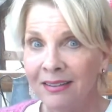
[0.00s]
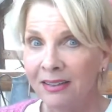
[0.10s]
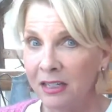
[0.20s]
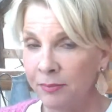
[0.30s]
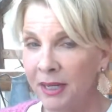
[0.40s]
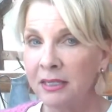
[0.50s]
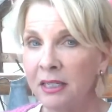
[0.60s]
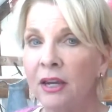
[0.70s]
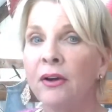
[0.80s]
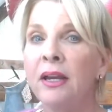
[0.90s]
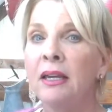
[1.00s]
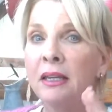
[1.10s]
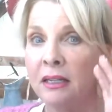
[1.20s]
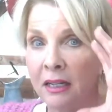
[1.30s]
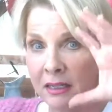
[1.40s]
He's big and scary.
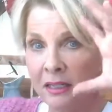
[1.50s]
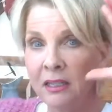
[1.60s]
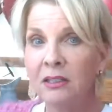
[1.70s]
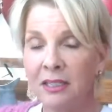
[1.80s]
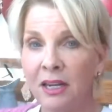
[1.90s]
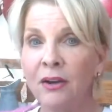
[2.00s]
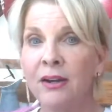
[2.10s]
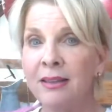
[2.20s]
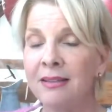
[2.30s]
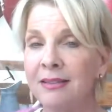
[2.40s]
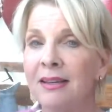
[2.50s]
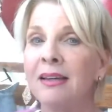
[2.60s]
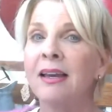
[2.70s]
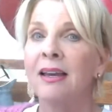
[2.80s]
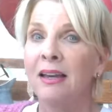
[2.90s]
He looked scary in this thing.
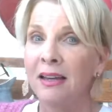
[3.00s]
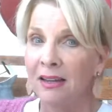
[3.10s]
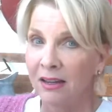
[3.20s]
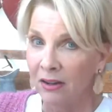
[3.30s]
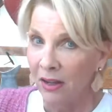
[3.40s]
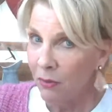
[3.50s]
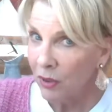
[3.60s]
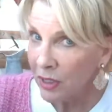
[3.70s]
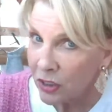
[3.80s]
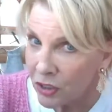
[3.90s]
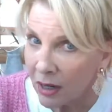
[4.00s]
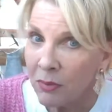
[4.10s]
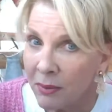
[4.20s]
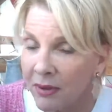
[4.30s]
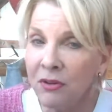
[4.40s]
Okay,
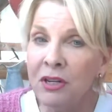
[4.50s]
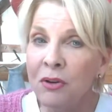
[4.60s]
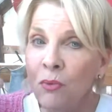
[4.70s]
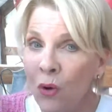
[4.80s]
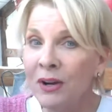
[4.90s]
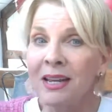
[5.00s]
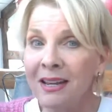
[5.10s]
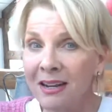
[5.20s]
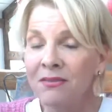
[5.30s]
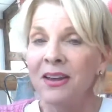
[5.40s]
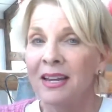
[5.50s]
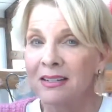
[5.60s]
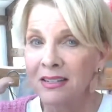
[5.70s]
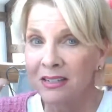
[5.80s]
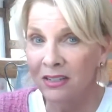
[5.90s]
I'm giving you a warning in
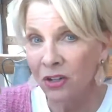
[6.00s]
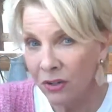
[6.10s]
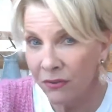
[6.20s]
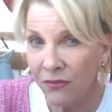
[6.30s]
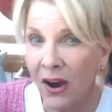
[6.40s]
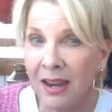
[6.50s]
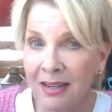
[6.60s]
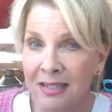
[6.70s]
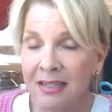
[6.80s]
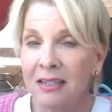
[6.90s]
advance. You're going to fight.